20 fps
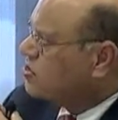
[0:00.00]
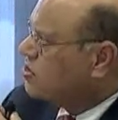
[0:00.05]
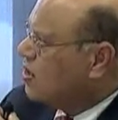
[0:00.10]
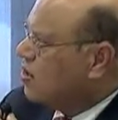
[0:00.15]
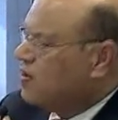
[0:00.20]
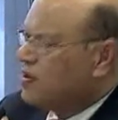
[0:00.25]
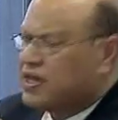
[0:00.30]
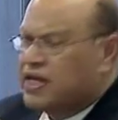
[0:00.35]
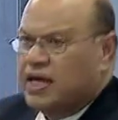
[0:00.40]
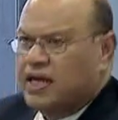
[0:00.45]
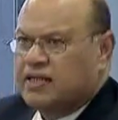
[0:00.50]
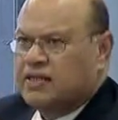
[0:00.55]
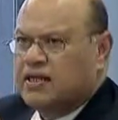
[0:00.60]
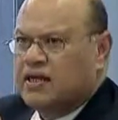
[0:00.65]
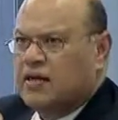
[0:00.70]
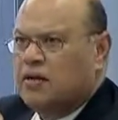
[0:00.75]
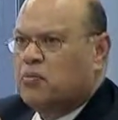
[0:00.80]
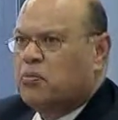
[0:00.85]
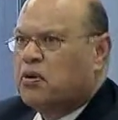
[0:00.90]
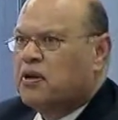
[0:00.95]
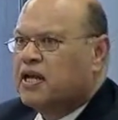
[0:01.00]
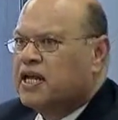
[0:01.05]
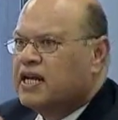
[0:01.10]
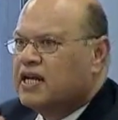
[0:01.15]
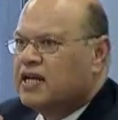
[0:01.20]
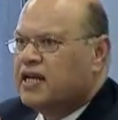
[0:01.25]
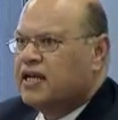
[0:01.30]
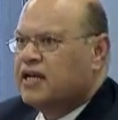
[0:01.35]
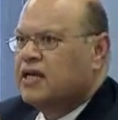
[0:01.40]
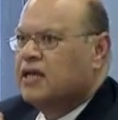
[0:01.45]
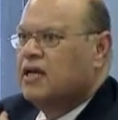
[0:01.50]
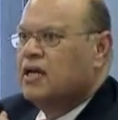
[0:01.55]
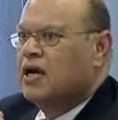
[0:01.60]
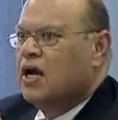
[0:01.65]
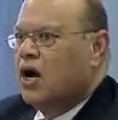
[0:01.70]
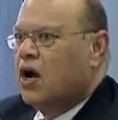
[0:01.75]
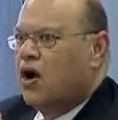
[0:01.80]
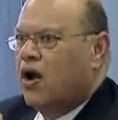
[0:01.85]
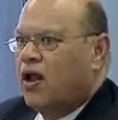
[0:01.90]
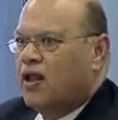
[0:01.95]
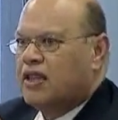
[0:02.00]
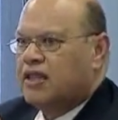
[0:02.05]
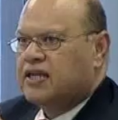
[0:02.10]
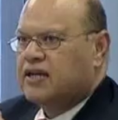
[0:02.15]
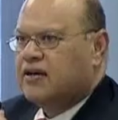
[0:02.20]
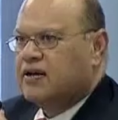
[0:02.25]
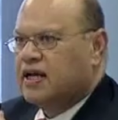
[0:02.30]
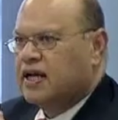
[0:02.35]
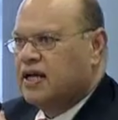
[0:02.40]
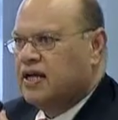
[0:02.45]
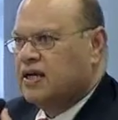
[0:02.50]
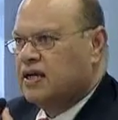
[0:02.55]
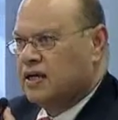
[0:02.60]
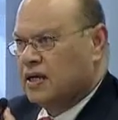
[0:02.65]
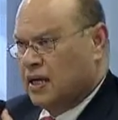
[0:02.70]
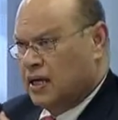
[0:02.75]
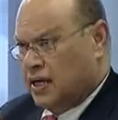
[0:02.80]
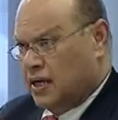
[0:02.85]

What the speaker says: to look at the completely all three